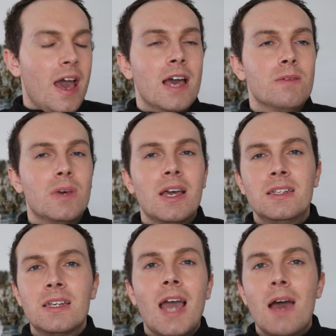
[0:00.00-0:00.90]
Um,
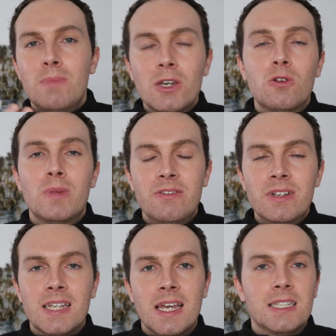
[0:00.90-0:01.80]
and it can become
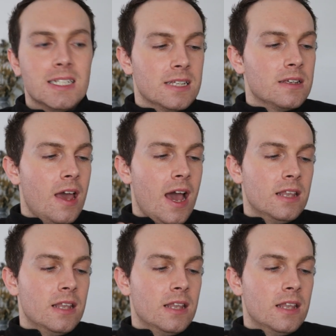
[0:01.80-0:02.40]
irritated.